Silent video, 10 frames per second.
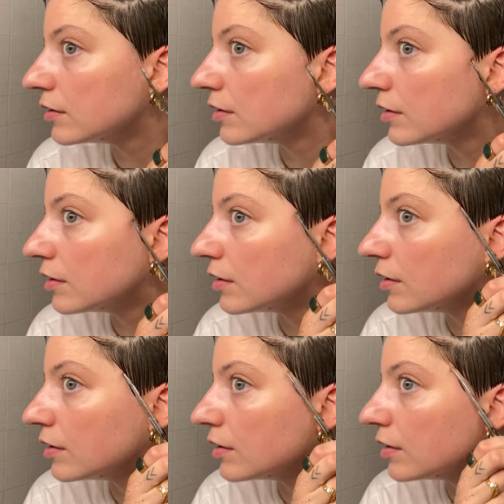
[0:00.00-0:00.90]

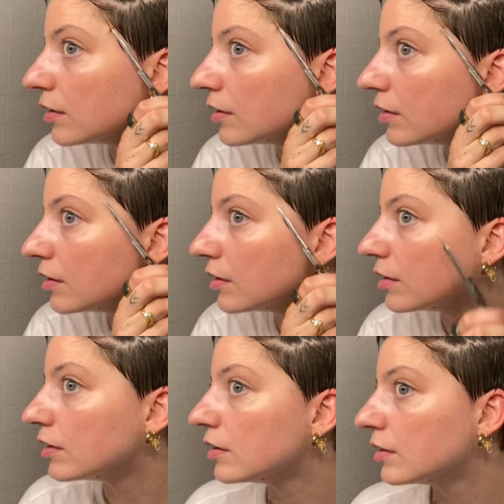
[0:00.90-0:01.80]

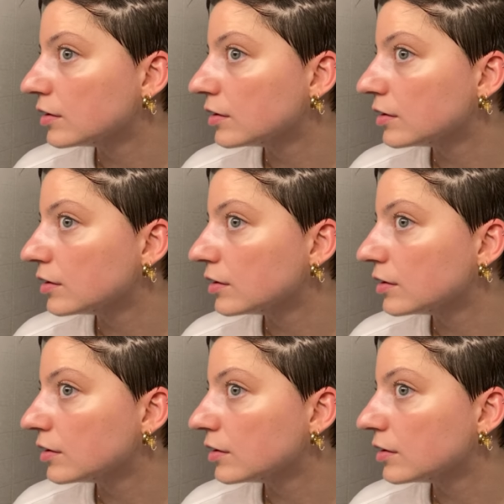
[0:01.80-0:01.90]
(no one is talking)